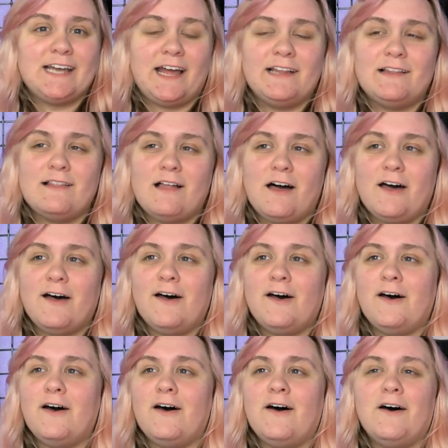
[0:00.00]
I
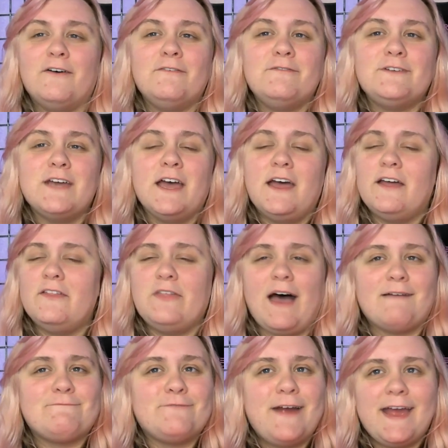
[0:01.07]
loved
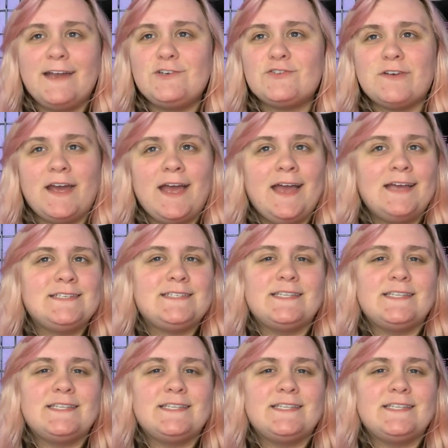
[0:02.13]
that red dress,